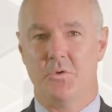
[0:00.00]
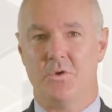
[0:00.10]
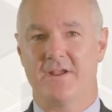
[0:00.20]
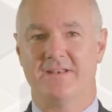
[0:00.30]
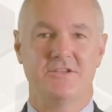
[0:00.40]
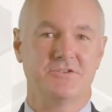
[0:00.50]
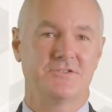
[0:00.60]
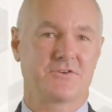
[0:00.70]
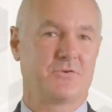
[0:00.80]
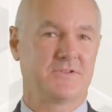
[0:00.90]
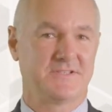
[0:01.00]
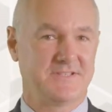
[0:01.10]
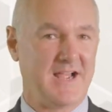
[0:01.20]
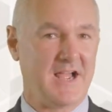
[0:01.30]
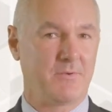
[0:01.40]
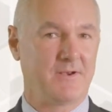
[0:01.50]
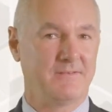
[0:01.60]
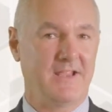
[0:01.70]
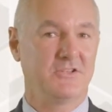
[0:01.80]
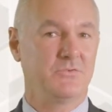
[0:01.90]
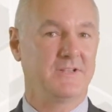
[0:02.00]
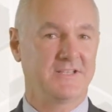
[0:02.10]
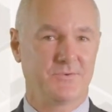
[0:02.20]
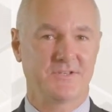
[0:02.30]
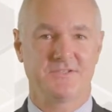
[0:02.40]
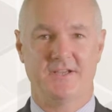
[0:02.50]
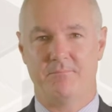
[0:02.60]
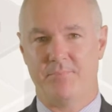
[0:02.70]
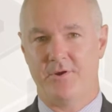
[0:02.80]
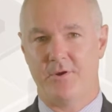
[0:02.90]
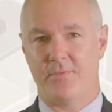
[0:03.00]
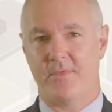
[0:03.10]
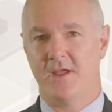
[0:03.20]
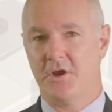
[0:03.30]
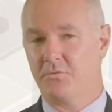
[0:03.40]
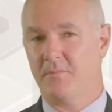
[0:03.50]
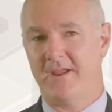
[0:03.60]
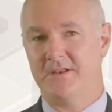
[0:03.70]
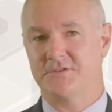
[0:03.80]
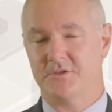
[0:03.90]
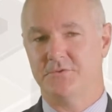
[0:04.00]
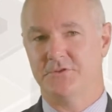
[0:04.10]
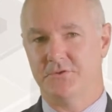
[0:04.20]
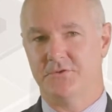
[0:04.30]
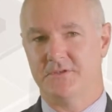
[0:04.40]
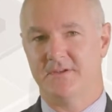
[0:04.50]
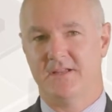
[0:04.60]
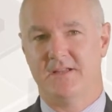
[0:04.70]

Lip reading: while conditions across Darwin and to a lesser extent Perth remain subdued.